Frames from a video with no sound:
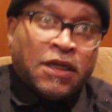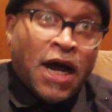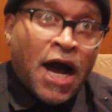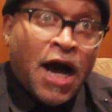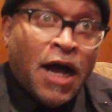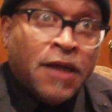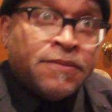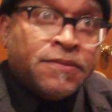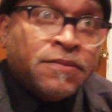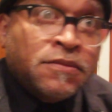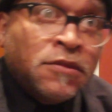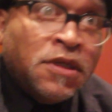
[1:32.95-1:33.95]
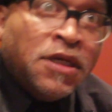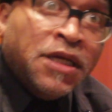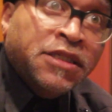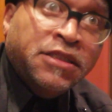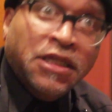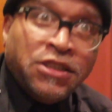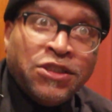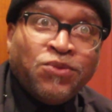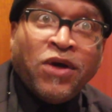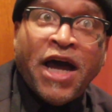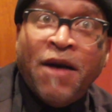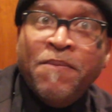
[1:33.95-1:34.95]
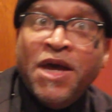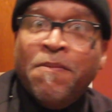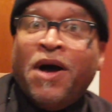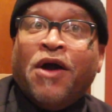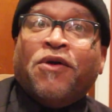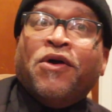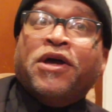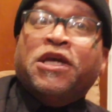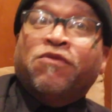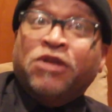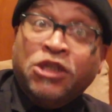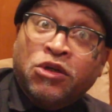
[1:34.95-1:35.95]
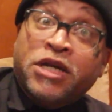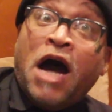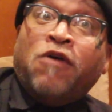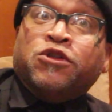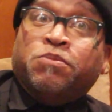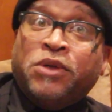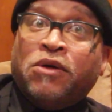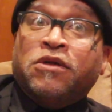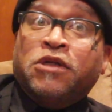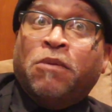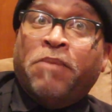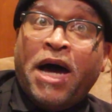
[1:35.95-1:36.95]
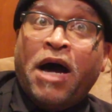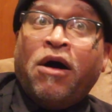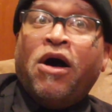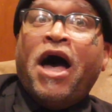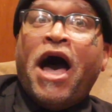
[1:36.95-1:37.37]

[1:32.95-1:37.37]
God, this is what I meant by earlier when you and I was building about